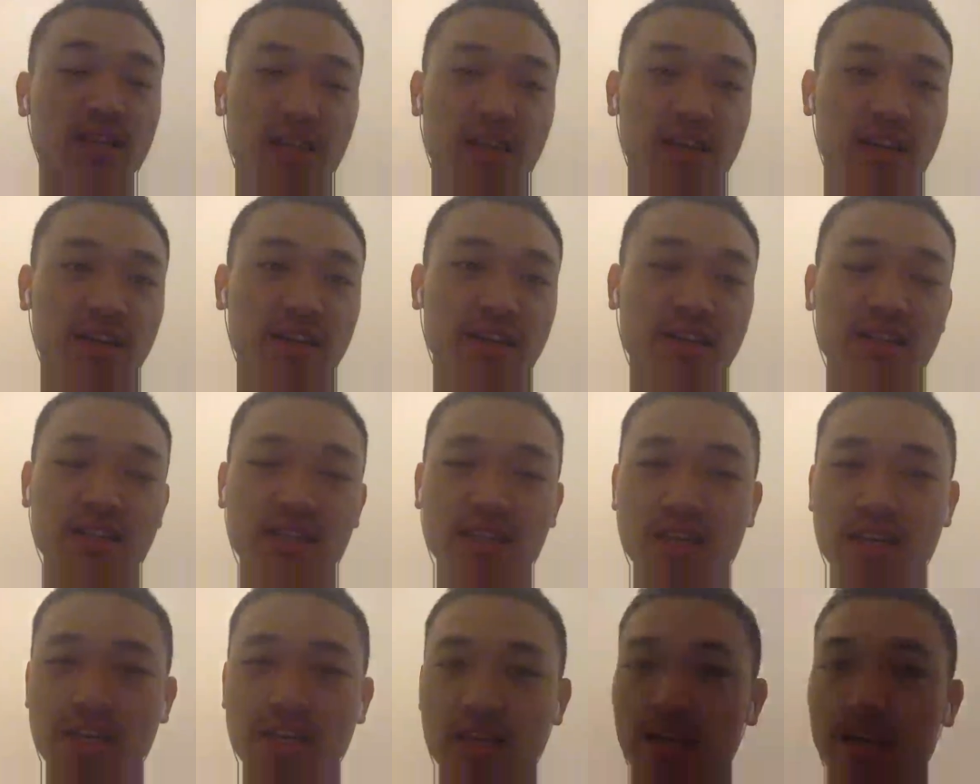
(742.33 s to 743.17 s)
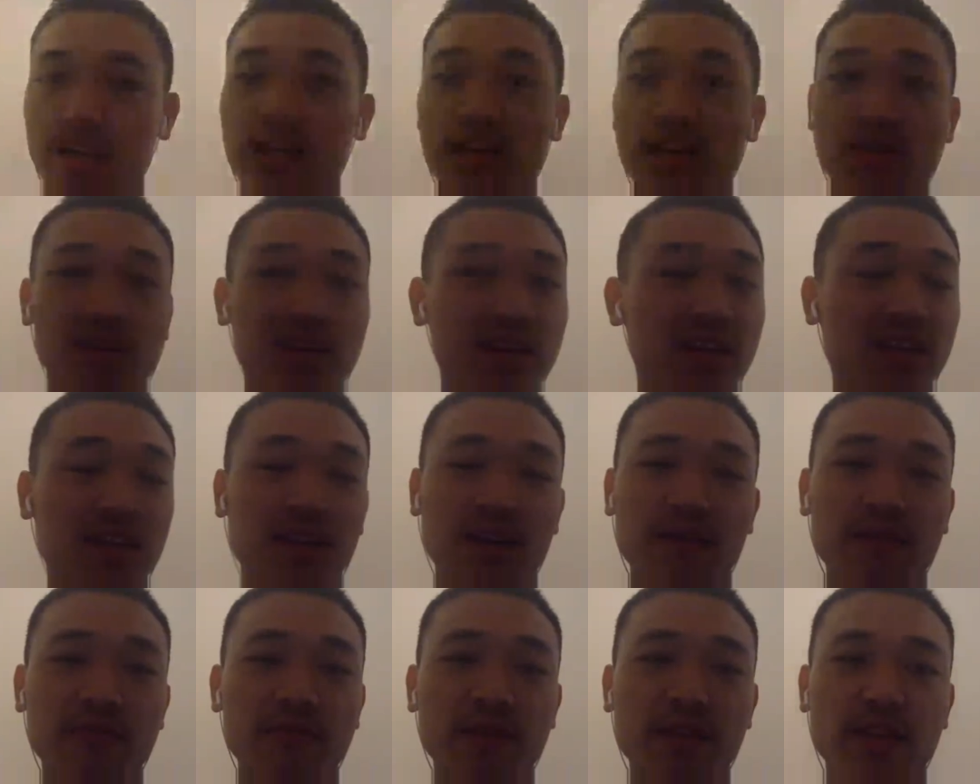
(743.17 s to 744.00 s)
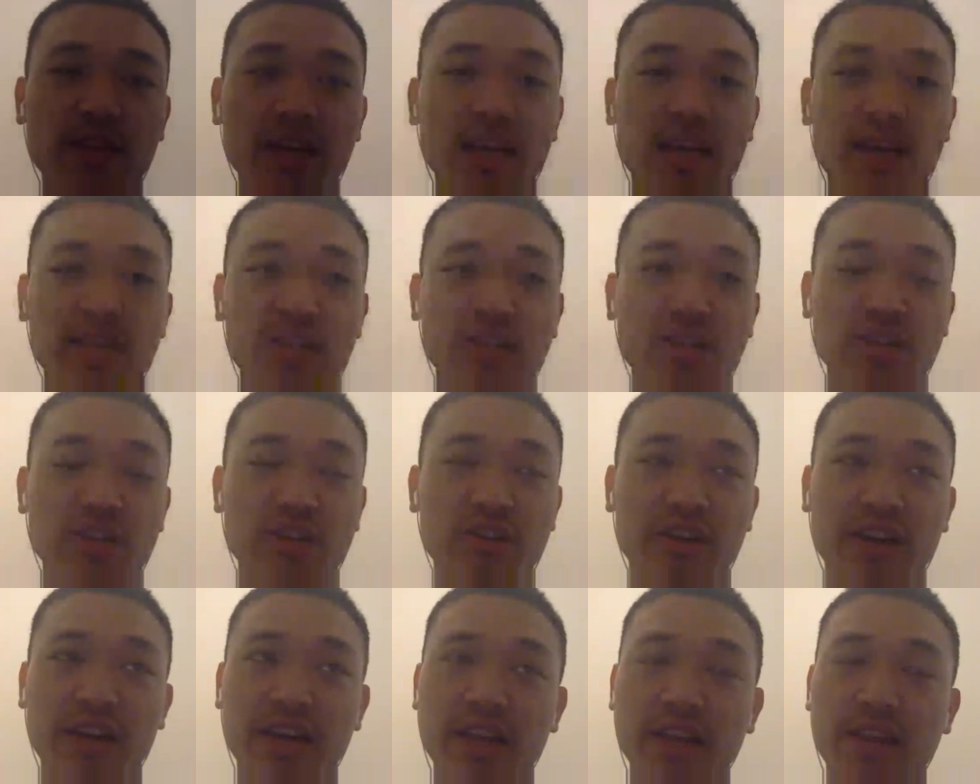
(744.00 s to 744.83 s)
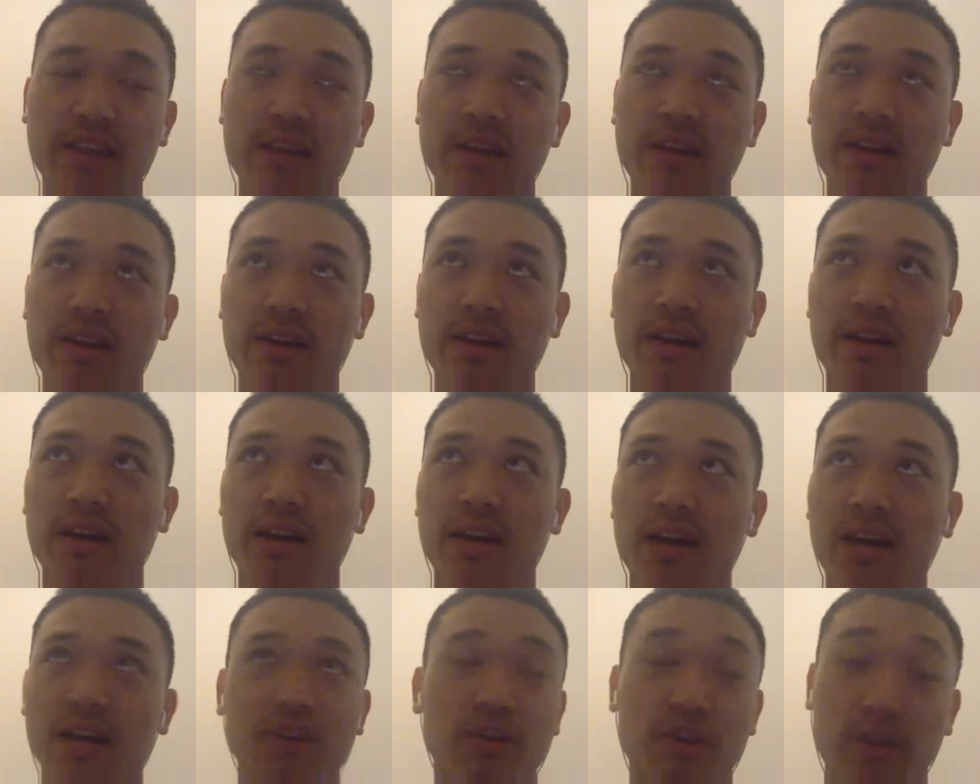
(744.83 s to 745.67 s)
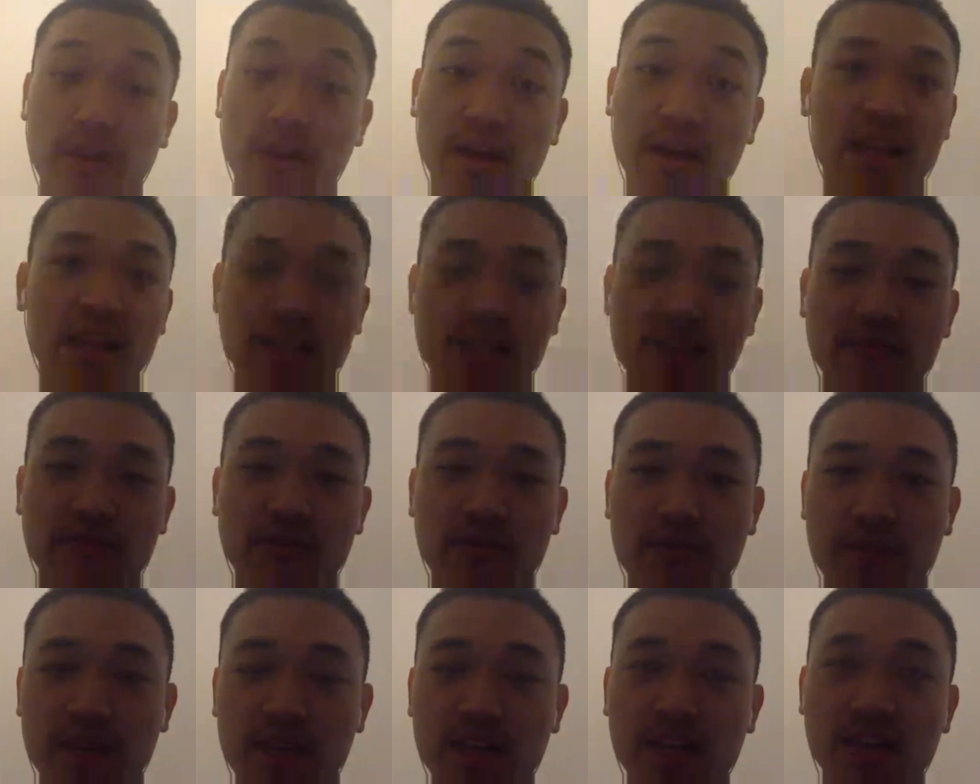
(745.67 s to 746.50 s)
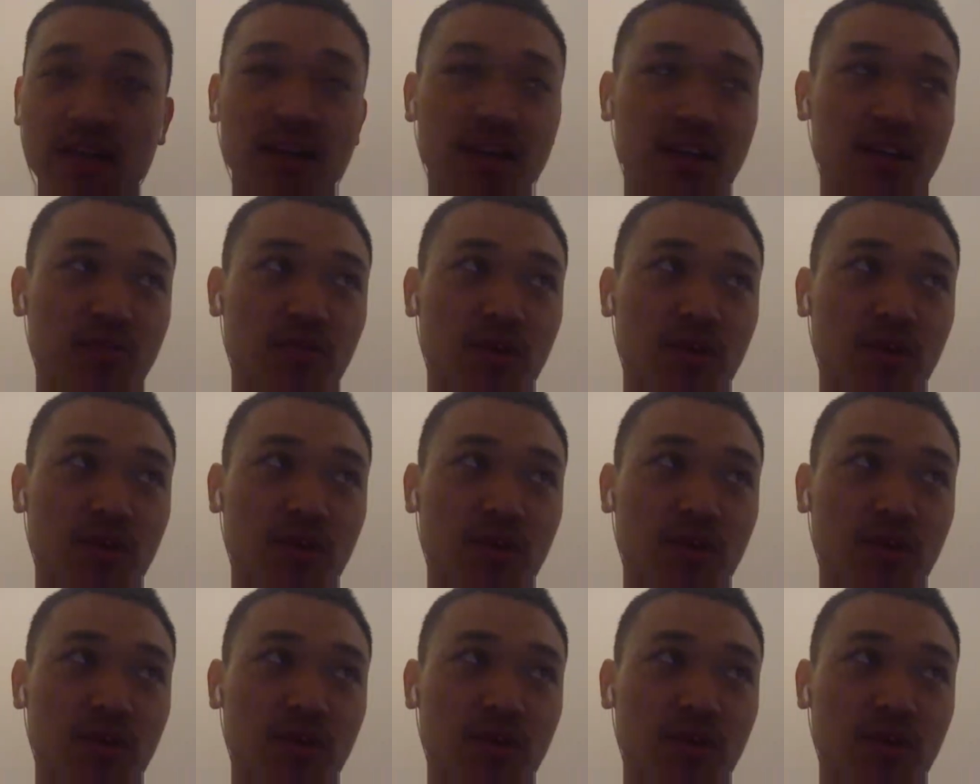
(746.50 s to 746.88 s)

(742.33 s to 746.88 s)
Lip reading: years, you can definitely get into your head. I know, at least for me as